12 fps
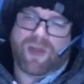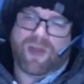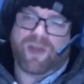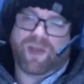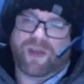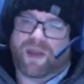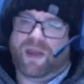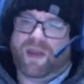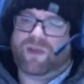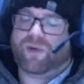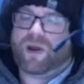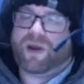I think
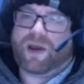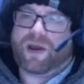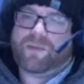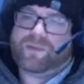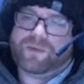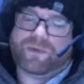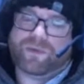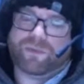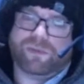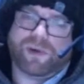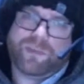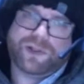Azerite armor is
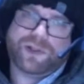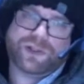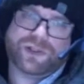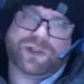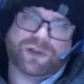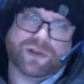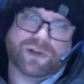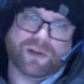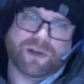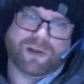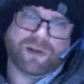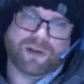rubbish.
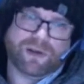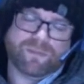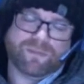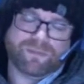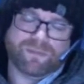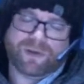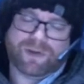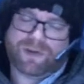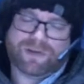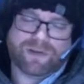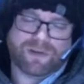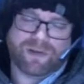
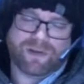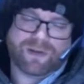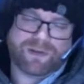It's